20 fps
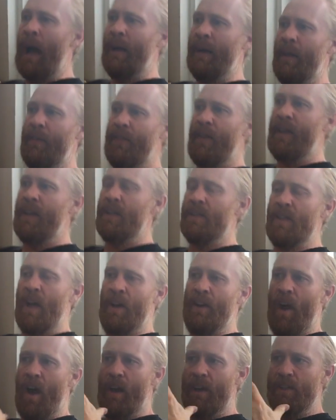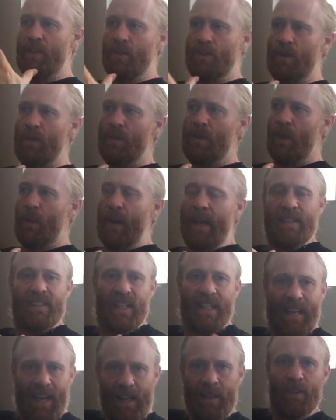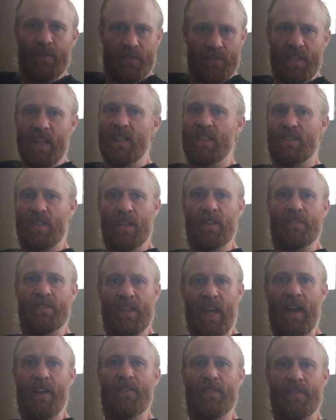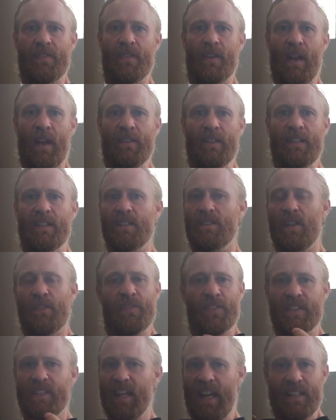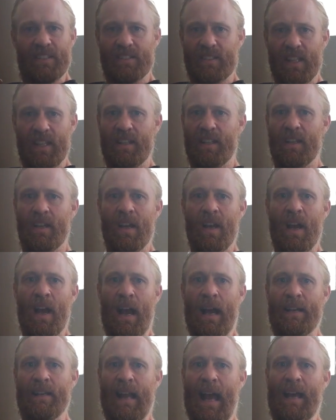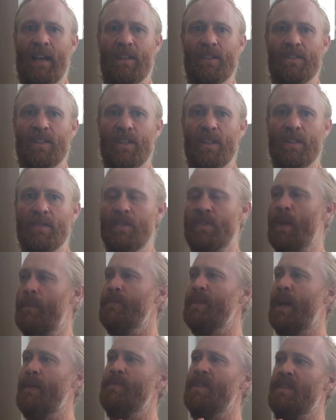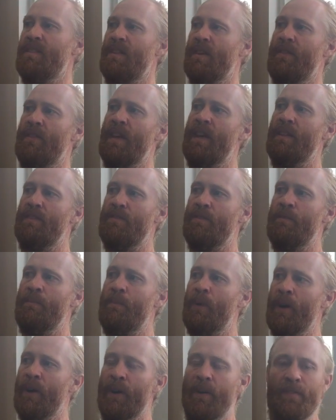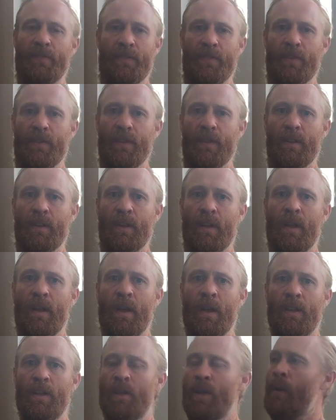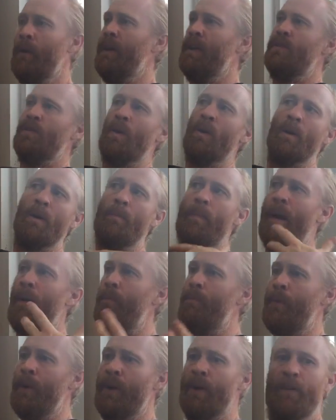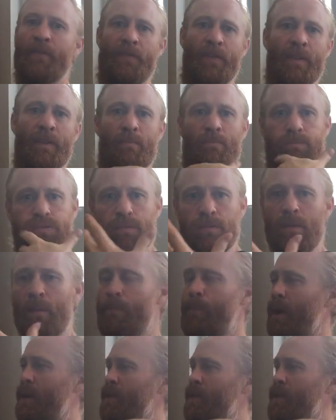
and I think as an art studio is a kind of theater of death. I think that's a fantastic analogy. Sometimes it's a theater of birth, you know, and it's all about birth and more